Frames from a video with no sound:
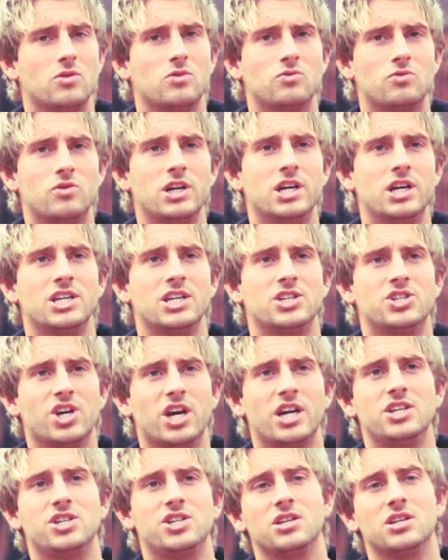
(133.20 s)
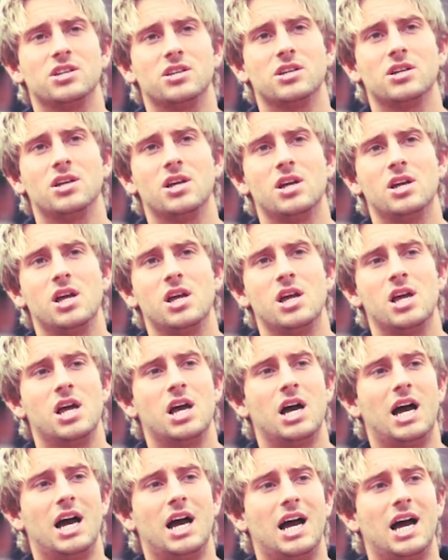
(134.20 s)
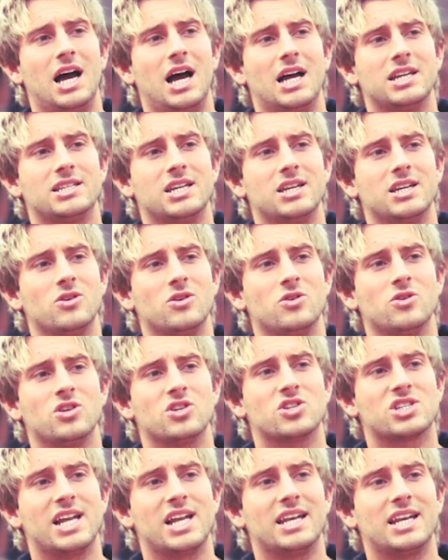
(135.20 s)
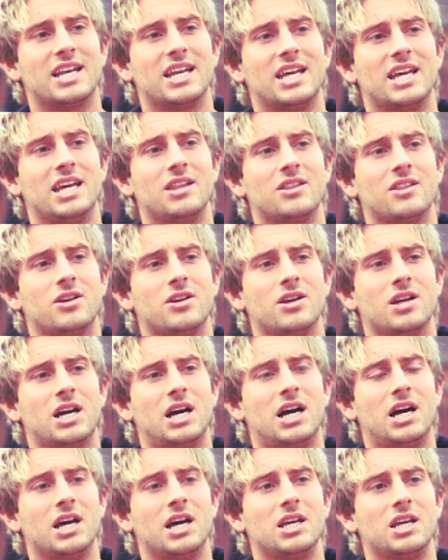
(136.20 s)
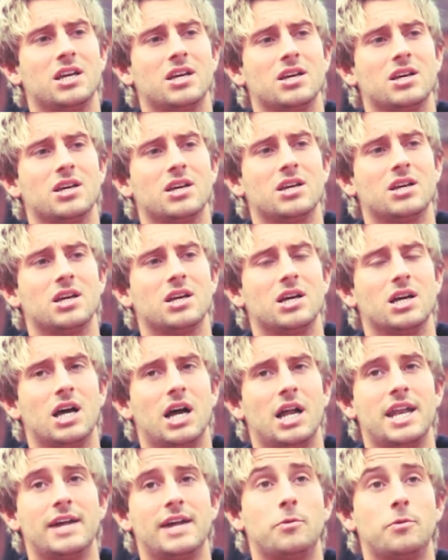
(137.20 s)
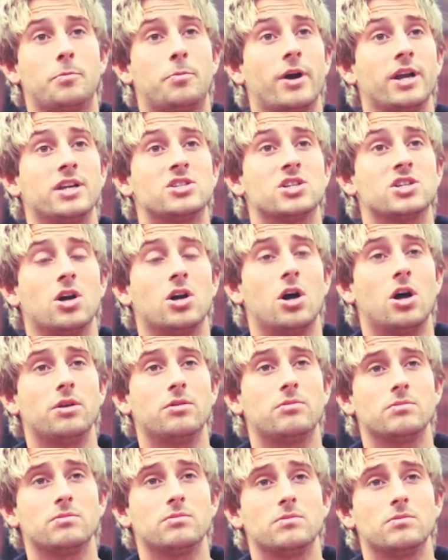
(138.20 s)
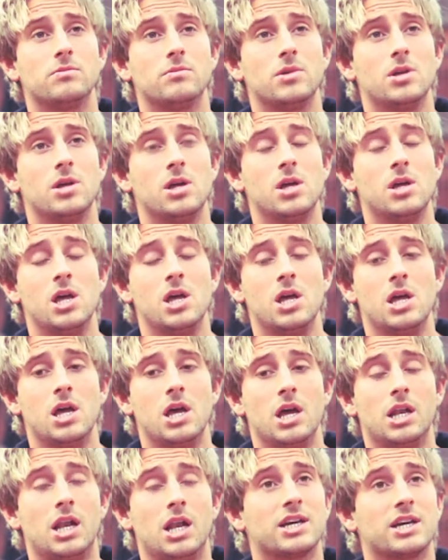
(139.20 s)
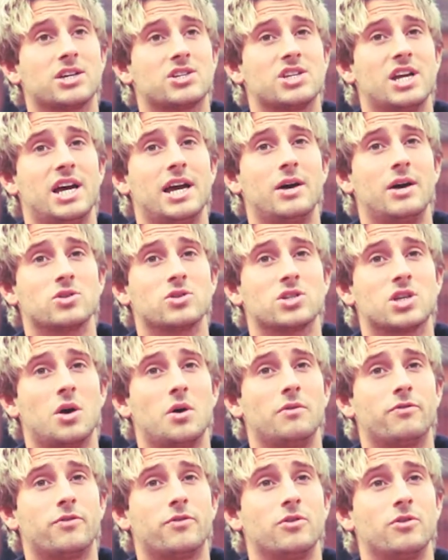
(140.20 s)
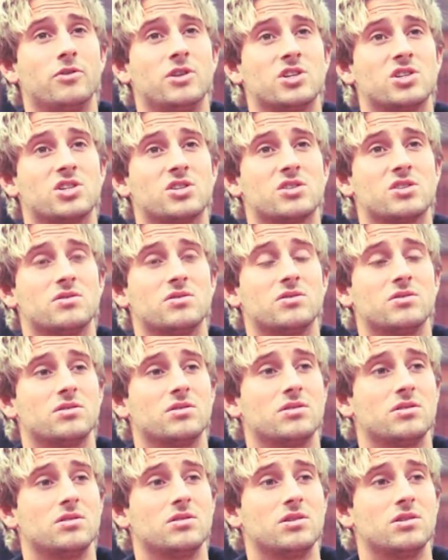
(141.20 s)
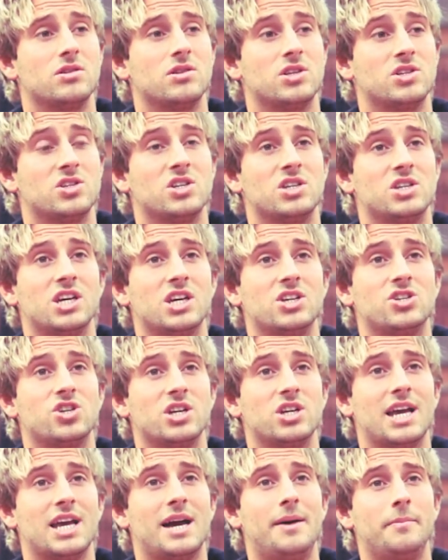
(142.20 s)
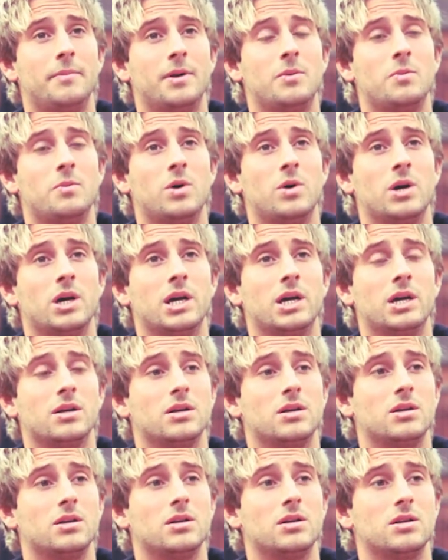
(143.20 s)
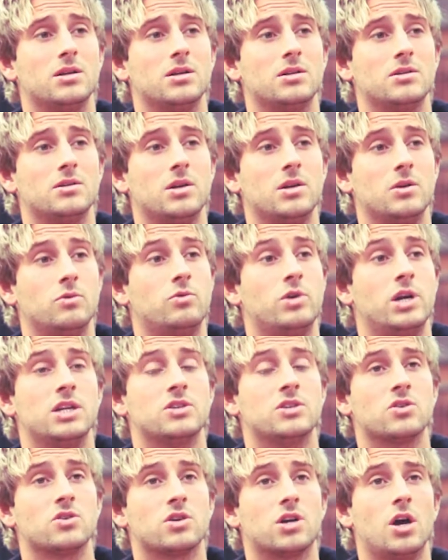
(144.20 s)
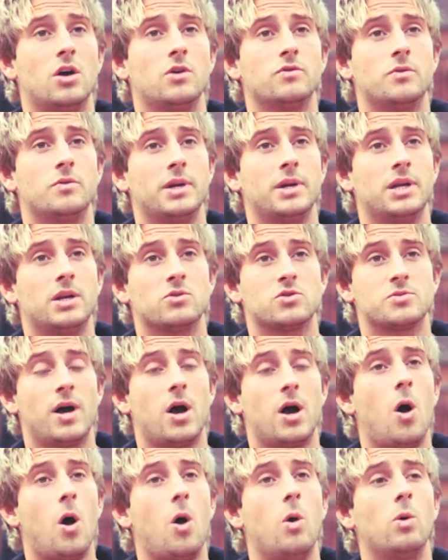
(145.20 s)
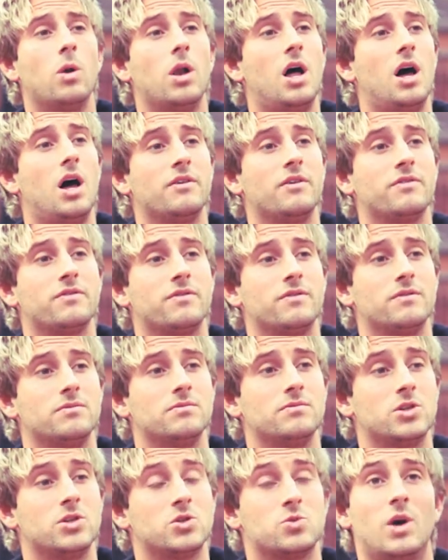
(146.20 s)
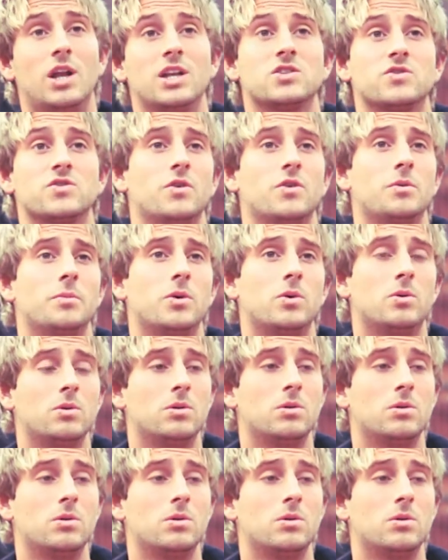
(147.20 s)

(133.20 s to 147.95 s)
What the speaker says: really changing. I didn't understand it either. I never prayed to God, and like I say, I was going through this addiction to gambling where it really took over me, and it was my whole life as well as football.